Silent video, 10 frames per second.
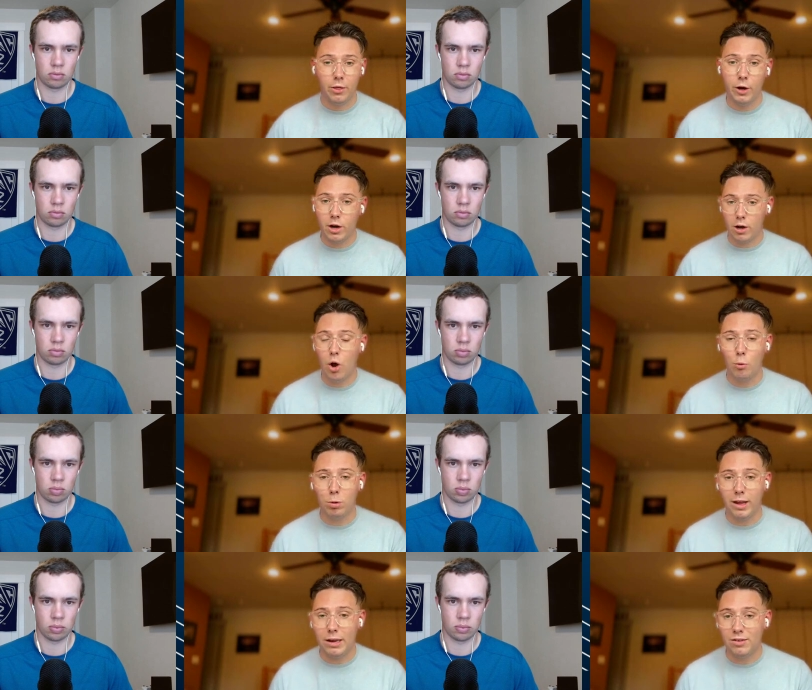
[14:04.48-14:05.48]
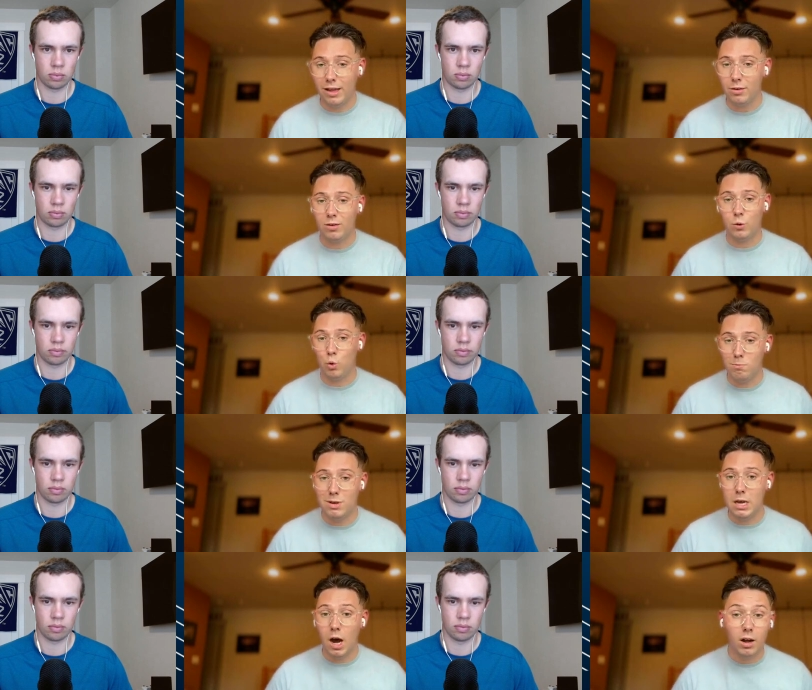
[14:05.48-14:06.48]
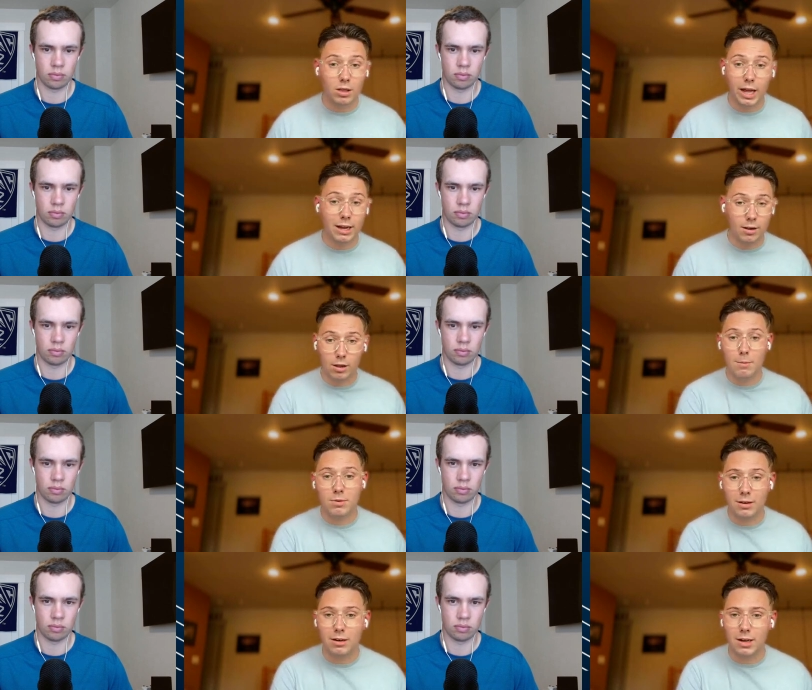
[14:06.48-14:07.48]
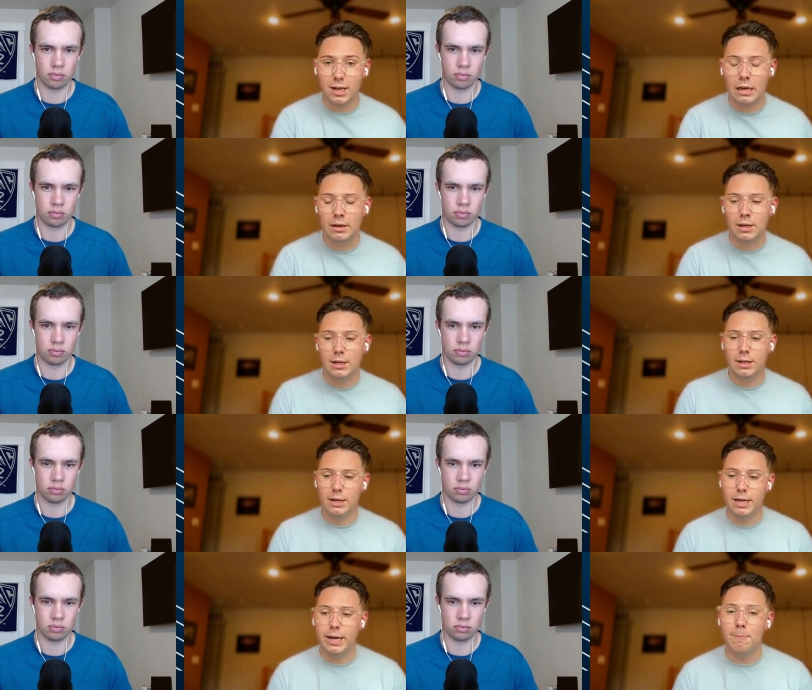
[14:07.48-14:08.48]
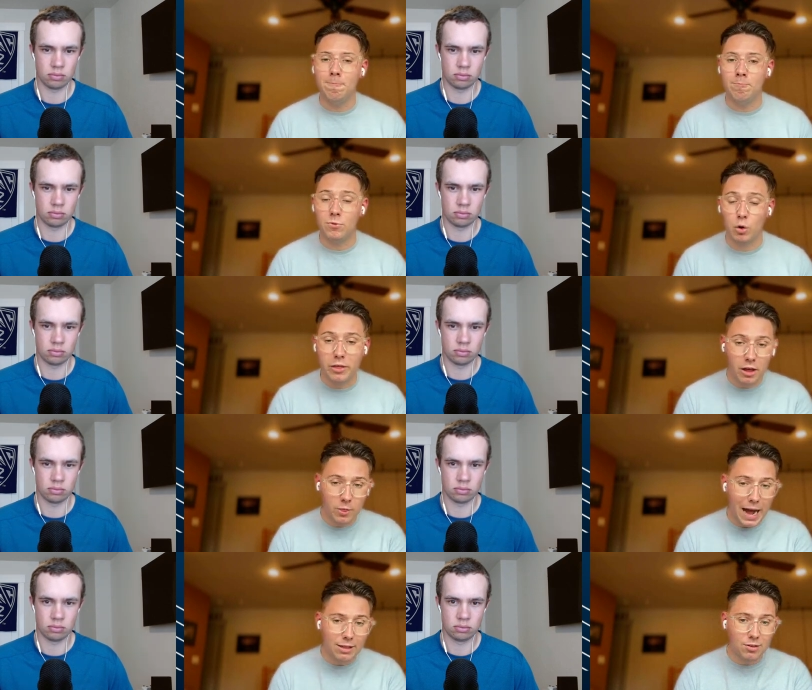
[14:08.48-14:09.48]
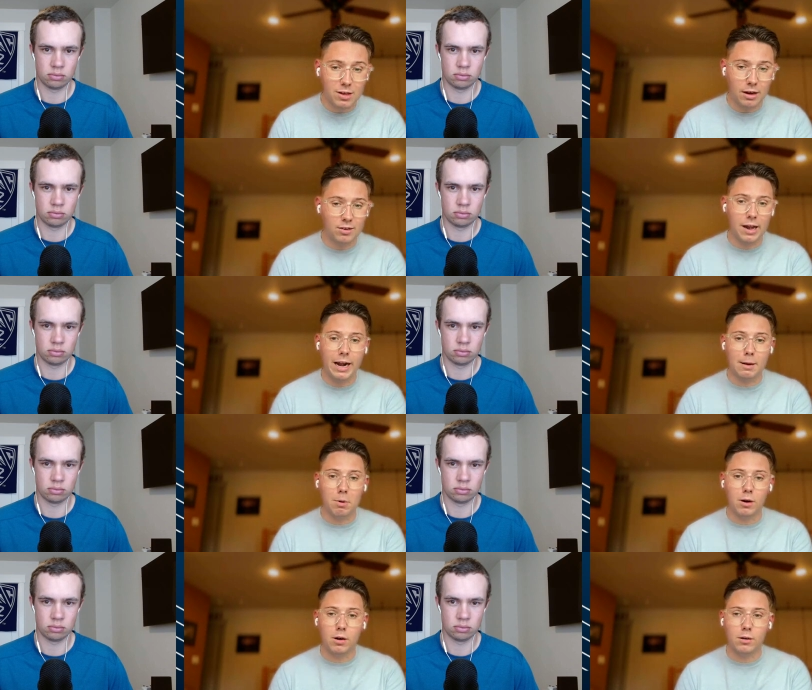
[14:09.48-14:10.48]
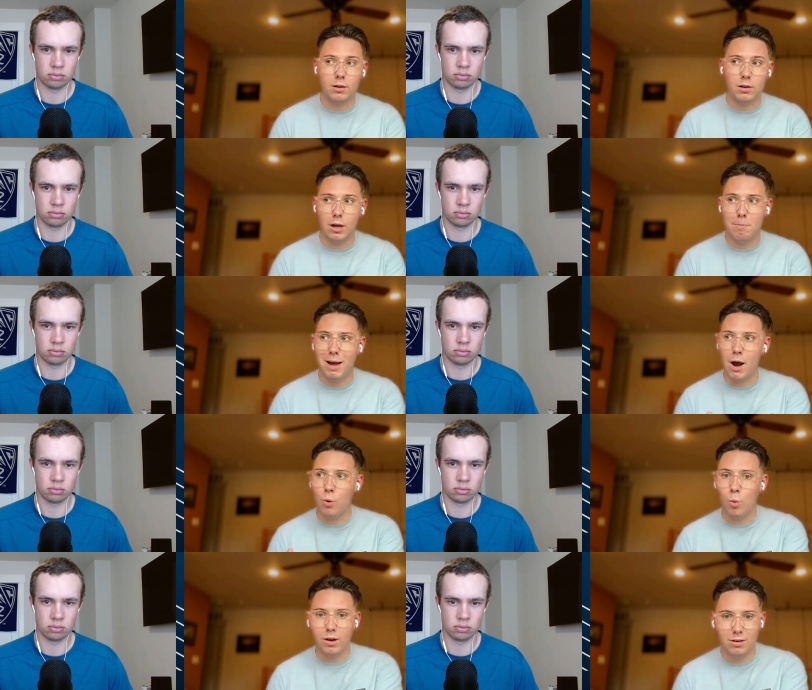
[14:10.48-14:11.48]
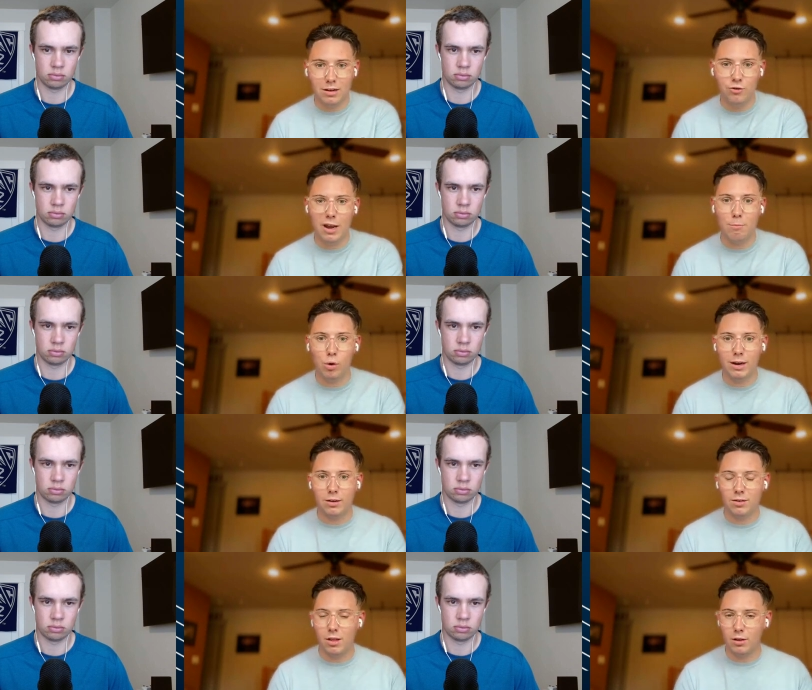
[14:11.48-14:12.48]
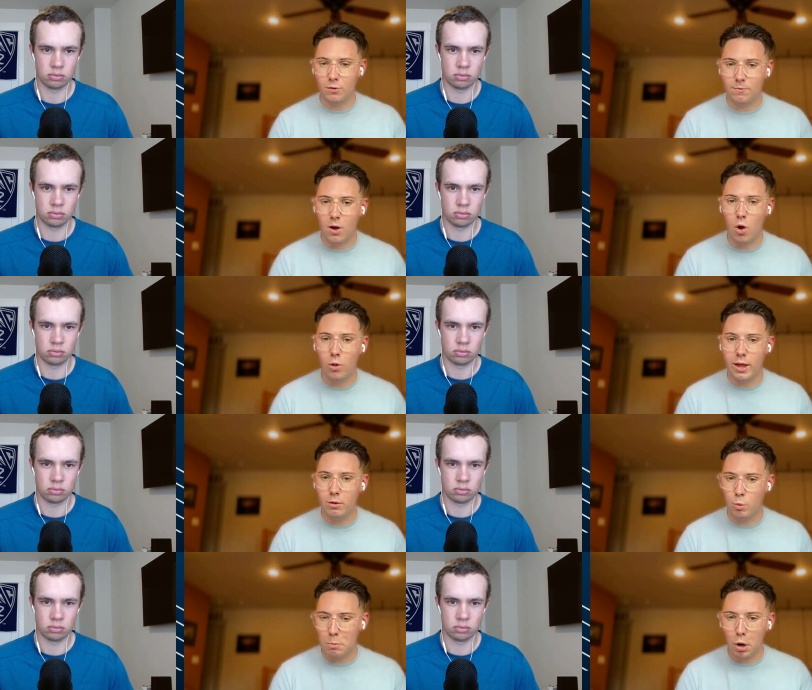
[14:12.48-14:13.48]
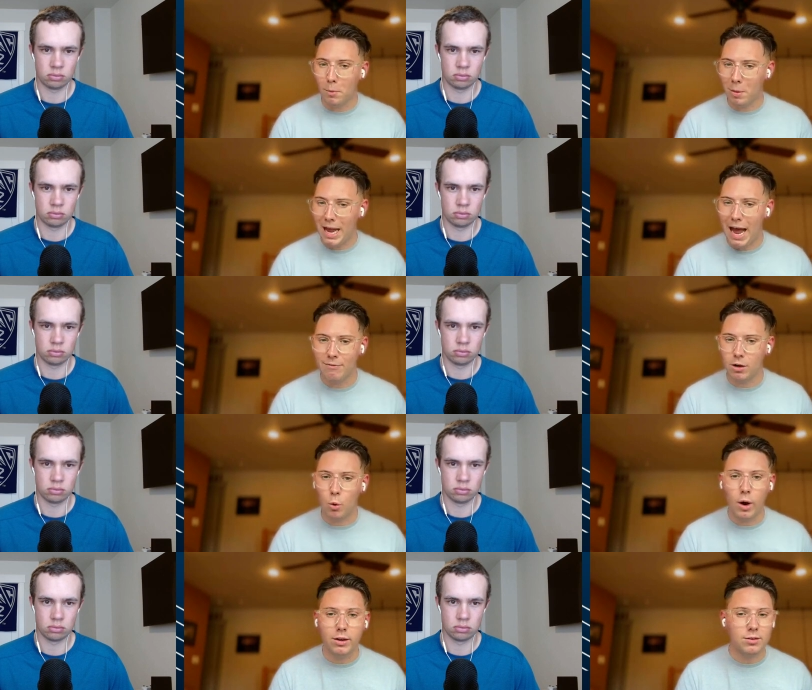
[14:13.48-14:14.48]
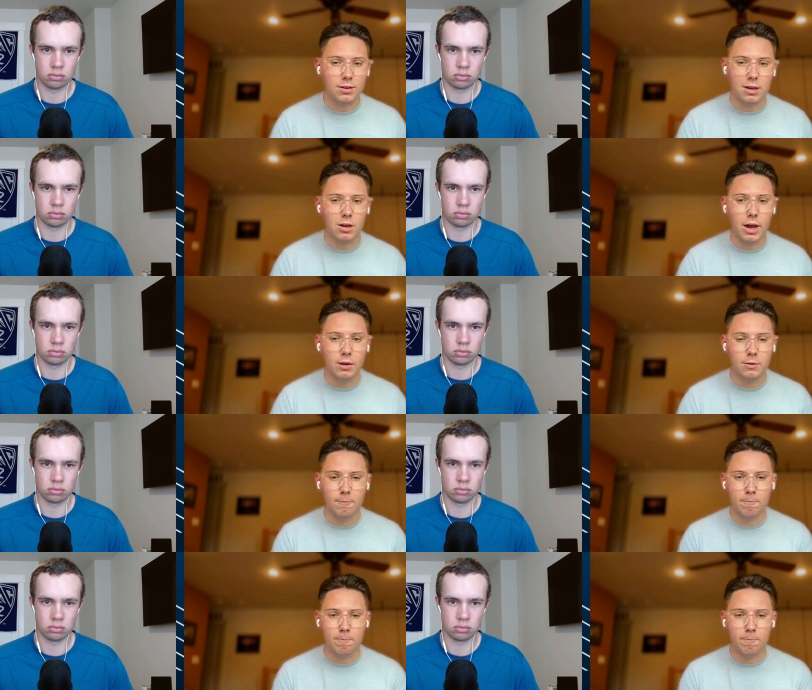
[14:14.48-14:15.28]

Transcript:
Speaker 1: They're going to call plays that suit me, unlike Clemson did. Um, so I think that's the exciting part about what DJ brings this fall that we probably haven't quite seen yet.